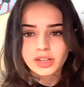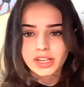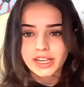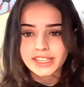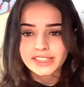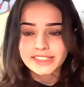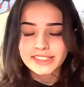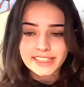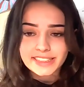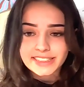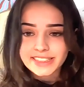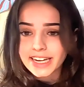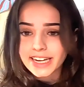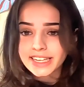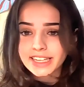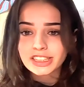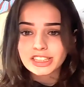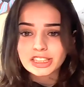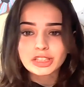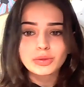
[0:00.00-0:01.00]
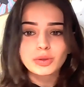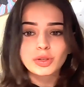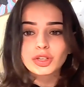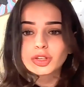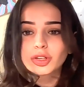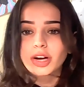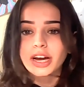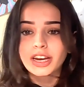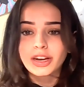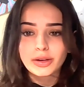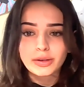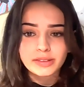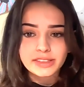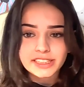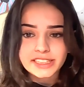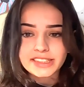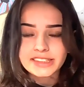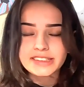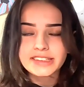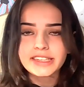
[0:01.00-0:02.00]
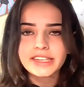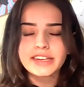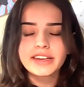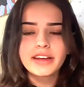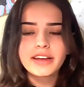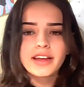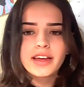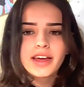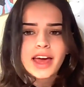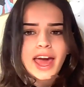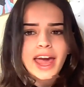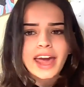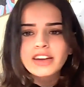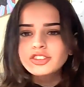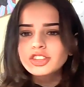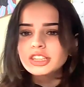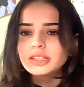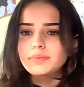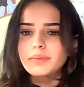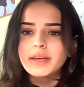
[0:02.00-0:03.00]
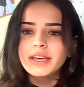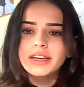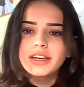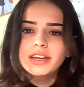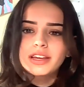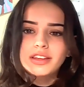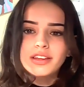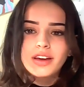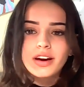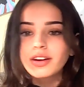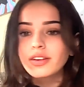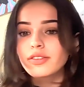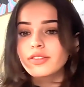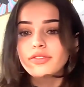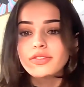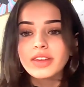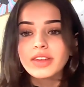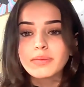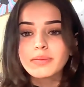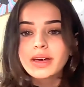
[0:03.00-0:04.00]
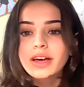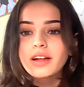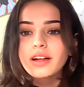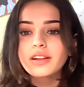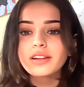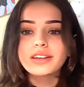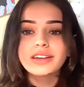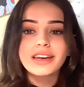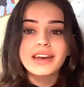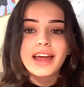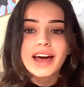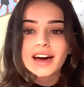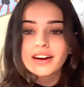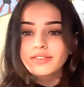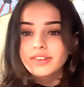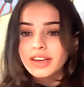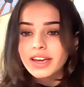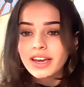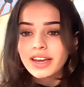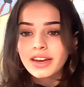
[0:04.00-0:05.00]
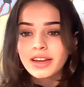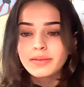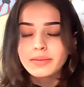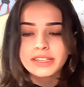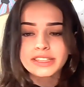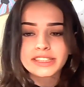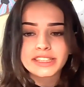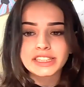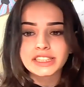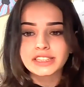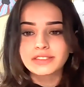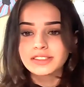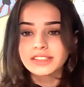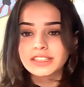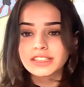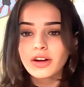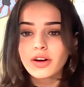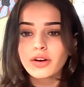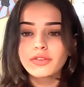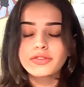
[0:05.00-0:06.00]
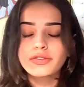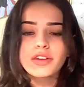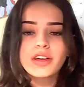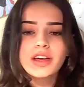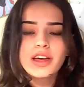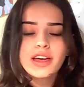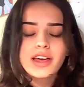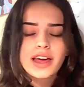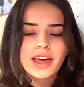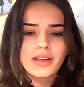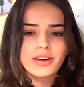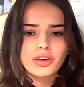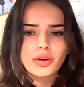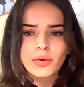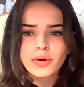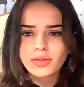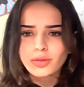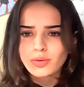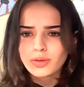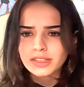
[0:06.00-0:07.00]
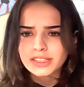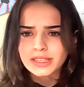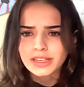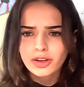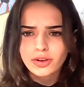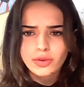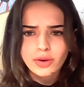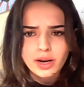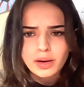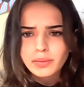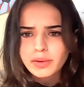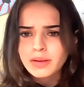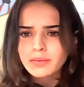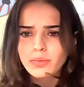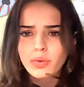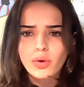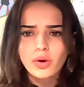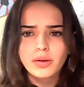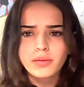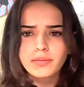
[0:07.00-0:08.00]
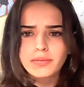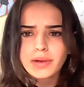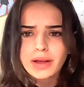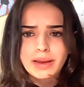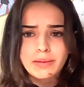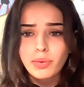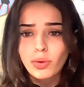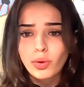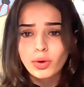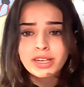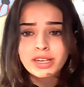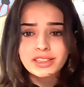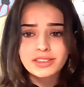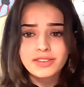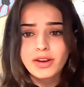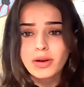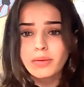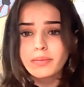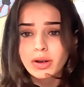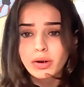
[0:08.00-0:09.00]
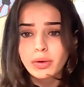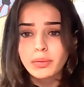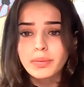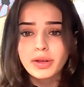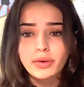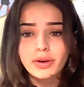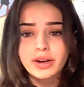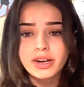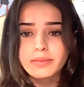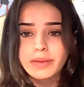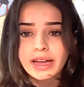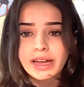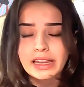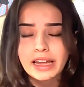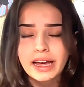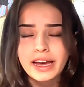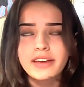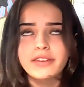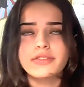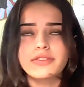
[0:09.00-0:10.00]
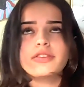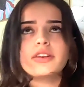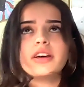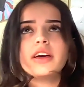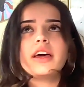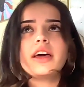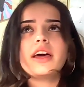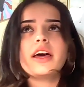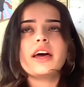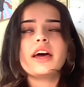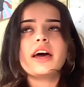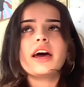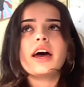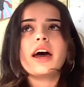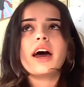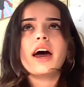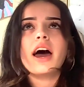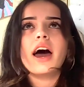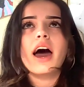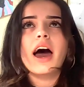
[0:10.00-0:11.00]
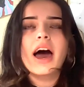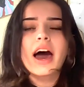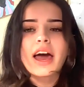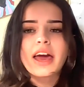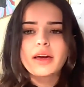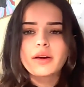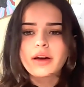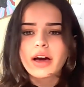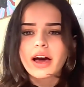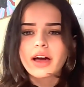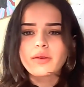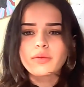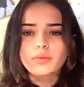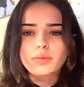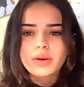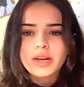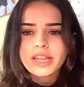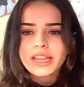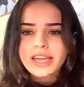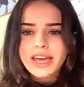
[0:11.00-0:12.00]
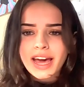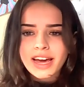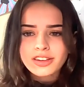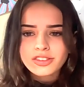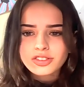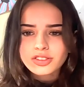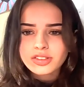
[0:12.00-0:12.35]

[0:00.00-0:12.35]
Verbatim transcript: generalized anxiety disorder and OCD, and just being a young female navigating my sense of self and going through this incredibly important important developmental period in my life I, I really